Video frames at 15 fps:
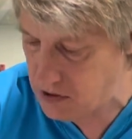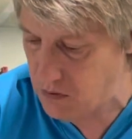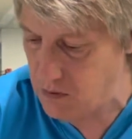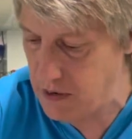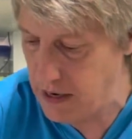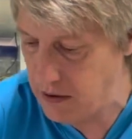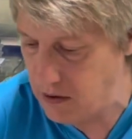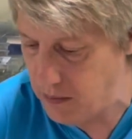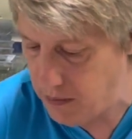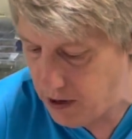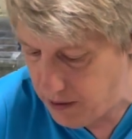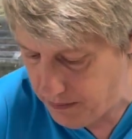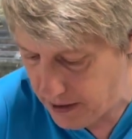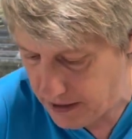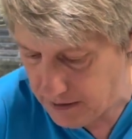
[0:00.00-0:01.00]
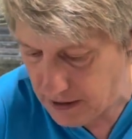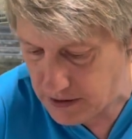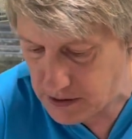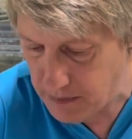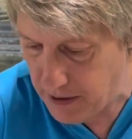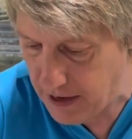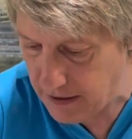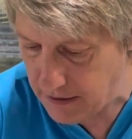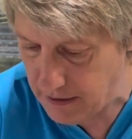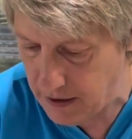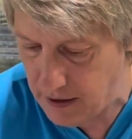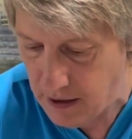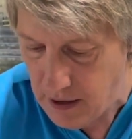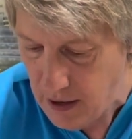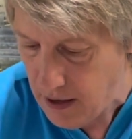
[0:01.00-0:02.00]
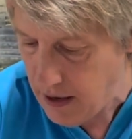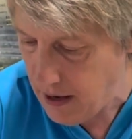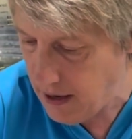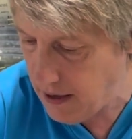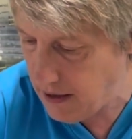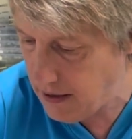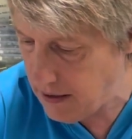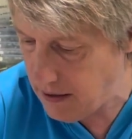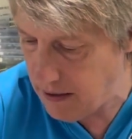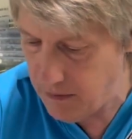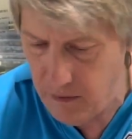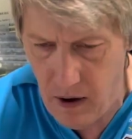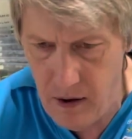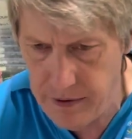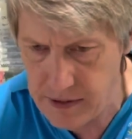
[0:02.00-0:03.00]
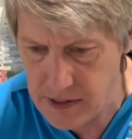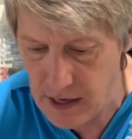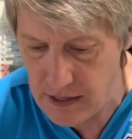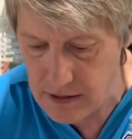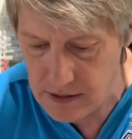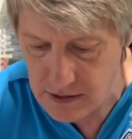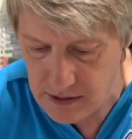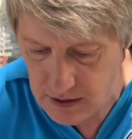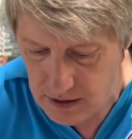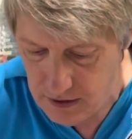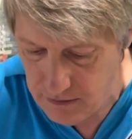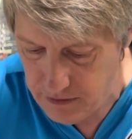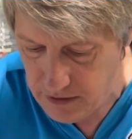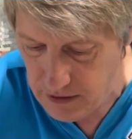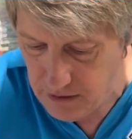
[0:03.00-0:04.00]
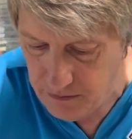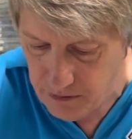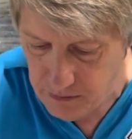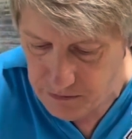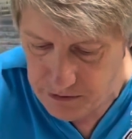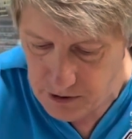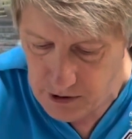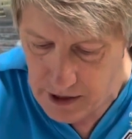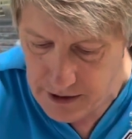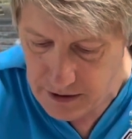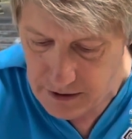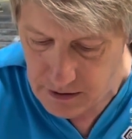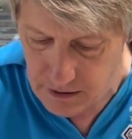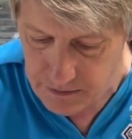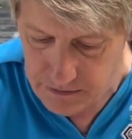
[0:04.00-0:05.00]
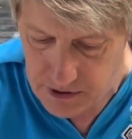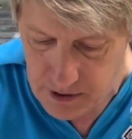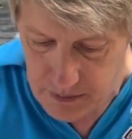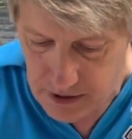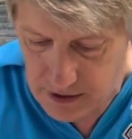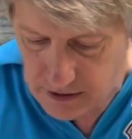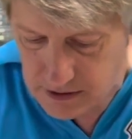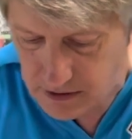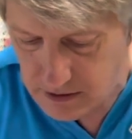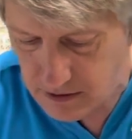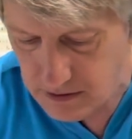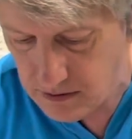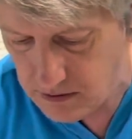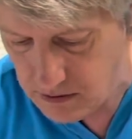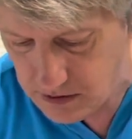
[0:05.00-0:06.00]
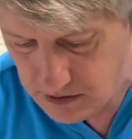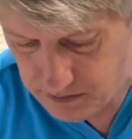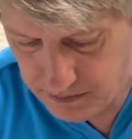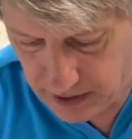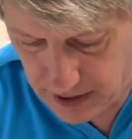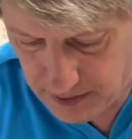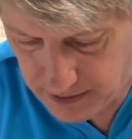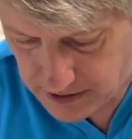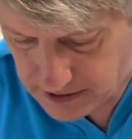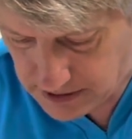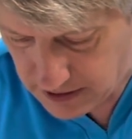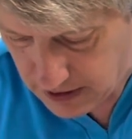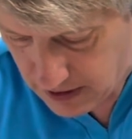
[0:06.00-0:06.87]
of regular ball pythons back there. All the sizes, everything from full-on adult female to babies.